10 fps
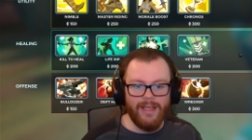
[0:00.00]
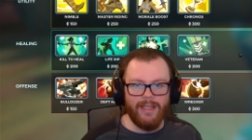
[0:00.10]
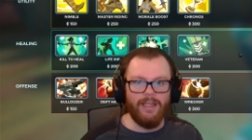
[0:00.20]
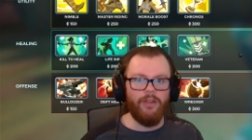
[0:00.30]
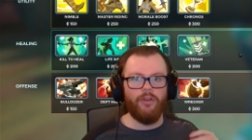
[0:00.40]

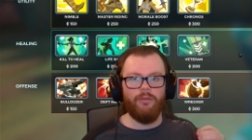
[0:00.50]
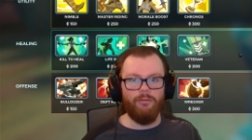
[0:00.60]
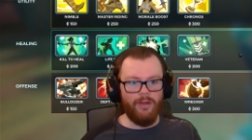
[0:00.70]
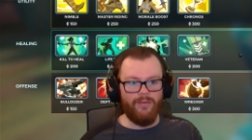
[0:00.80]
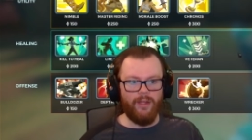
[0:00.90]
is
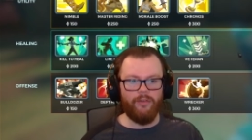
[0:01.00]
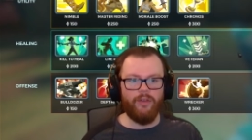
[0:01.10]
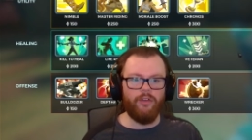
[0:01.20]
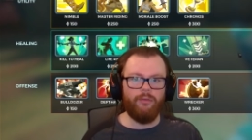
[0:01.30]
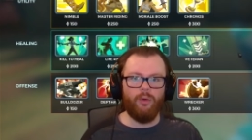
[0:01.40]
Vivian,
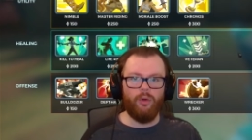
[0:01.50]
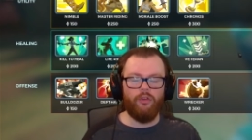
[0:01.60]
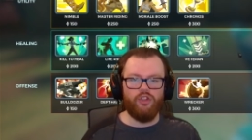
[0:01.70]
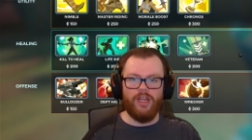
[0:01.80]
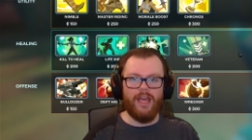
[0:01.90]
since of course
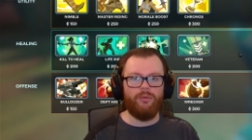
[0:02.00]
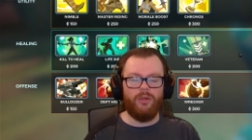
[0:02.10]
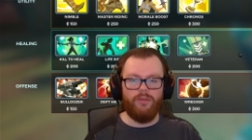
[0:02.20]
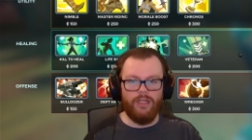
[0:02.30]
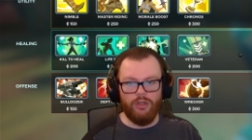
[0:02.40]
she has one
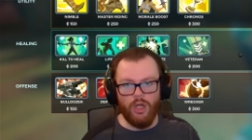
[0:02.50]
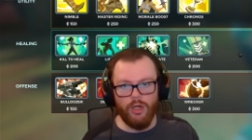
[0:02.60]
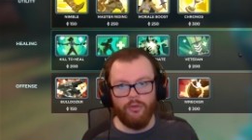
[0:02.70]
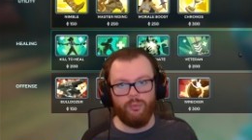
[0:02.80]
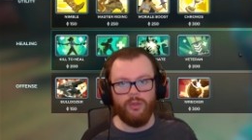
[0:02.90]
of the
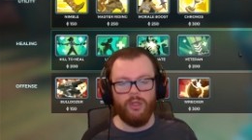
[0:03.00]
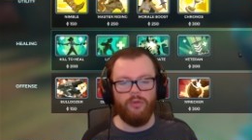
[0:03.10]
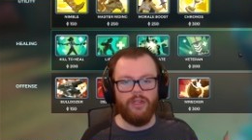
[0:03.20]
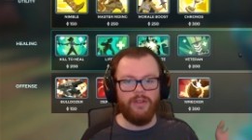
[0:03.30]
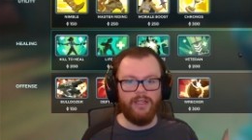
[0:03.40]
longest
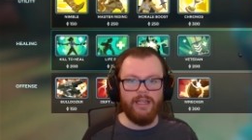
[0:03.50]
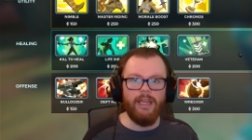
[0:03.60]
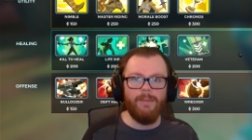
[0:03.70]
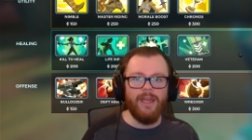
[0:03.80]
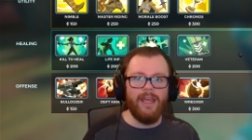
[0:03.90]
reloads in the
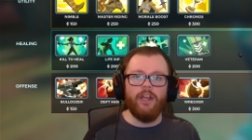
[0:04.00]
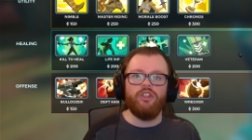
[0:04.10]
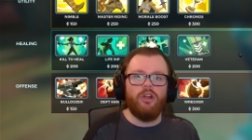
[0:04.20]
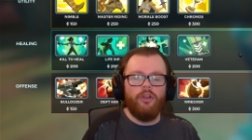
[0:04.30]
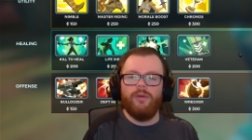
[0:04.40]
game, and
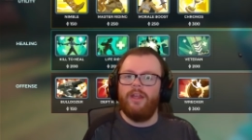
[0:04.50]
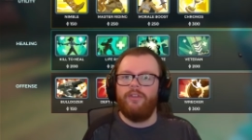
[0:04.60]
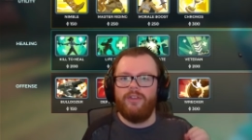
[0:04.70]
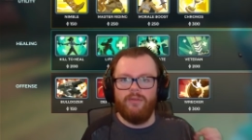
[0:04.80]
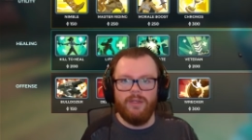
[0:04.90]
she also has
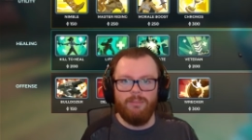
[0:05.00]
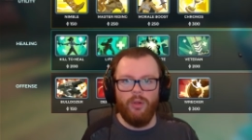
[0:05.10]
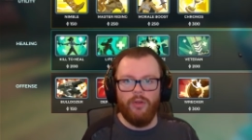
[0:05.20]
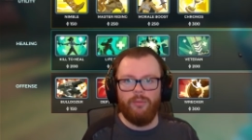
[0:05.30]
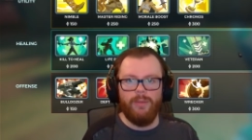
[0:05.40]
70
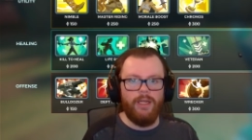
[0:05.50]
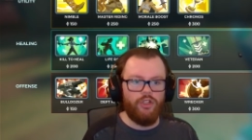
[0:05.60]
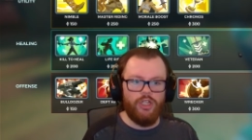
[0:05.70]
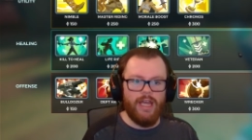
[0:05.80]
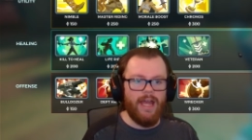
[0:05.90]
bullets, meaning
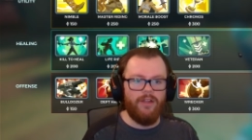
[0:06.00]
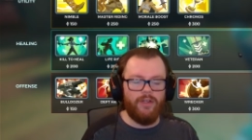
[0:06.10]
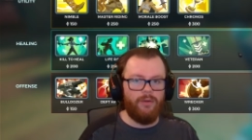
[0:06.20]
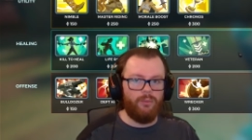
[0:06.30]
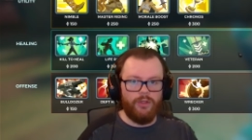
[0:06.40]
she has
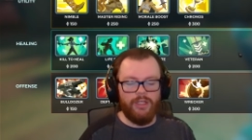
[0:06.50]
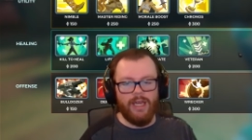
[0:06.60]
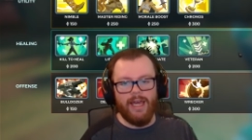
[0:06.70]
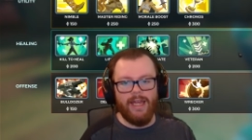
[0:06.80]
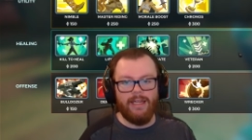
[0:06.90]
a really
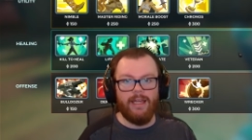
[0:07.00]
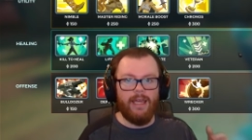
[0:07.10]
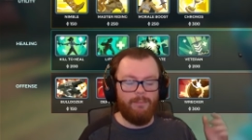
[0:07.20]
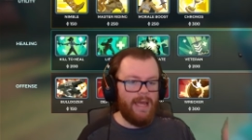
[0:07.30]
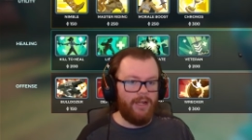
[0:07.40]
high
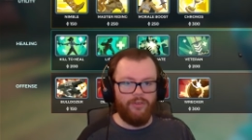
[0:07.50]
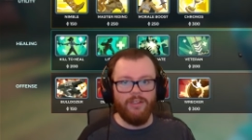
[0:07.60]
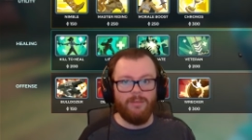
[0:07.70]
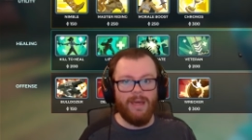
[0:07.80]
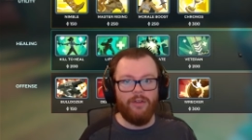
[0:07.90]
magazine
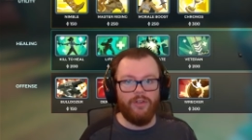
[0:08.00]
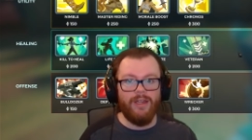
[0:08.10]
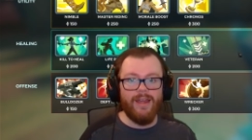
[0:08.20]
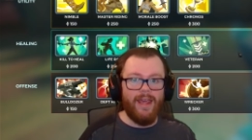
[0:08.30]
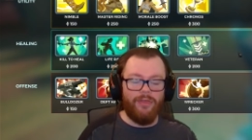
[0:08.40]
capacity,
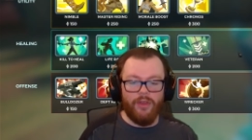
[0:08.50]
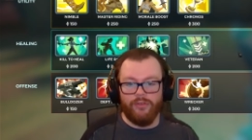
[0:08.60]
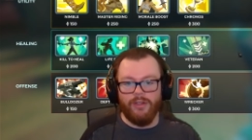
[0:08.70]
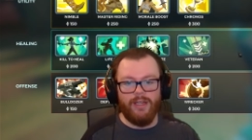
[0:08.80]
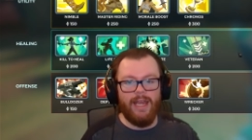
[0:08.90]
and thus
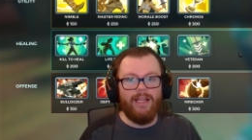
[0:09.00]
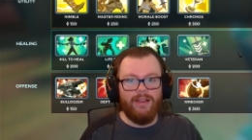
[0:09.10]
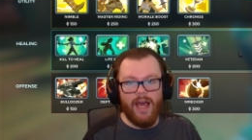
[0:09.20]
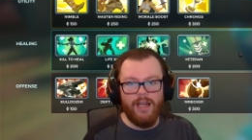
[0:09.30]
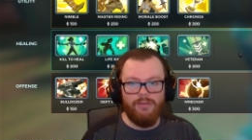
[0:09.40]
can get a
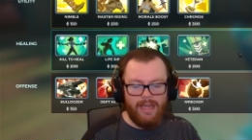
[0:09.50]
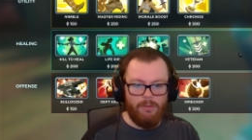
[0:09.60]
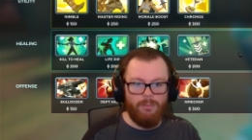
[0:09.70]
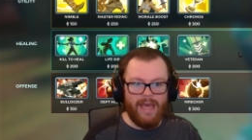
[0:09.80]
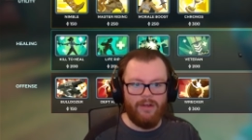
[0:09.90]
lot of
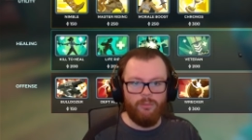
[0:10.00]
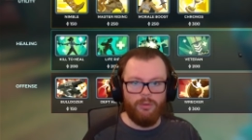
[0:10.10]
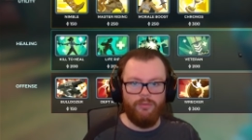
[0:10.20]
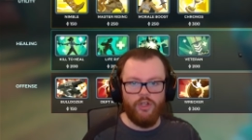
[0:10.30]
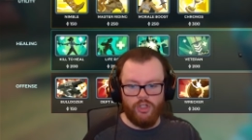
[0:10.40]
ammo back from
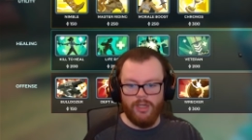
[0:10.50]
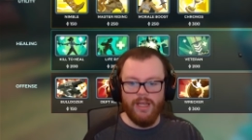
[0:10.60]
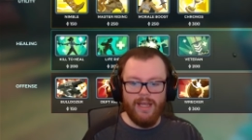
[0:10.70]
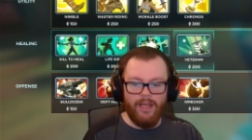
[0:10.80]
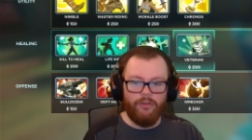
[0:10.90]
provision.
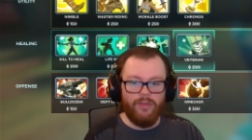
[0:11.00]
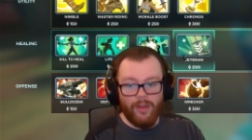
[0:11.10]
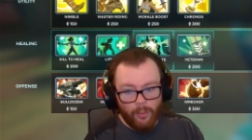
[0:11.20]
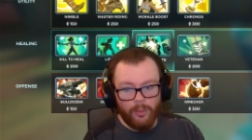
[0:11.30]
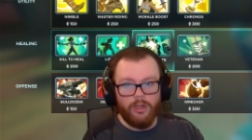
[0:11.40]
And so
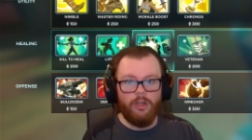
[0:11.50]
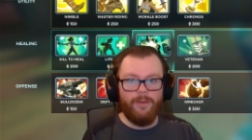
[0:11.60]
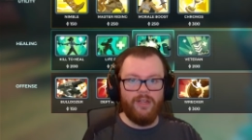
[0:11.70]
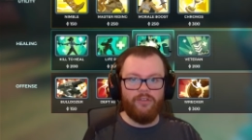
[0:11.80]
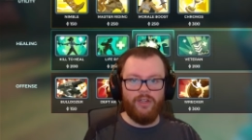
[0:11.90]
that's what we're going to be
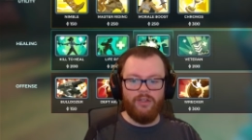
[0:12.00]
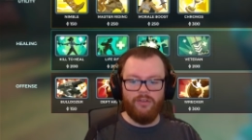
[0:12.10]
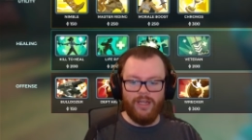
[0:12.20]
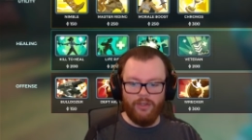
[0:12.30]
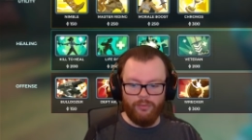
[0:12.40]
testing in
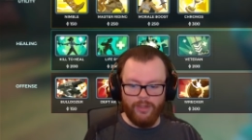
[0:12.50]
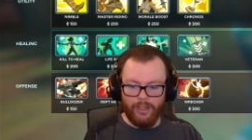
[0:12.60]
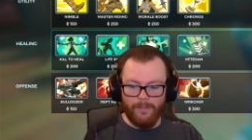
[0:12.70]
today's video.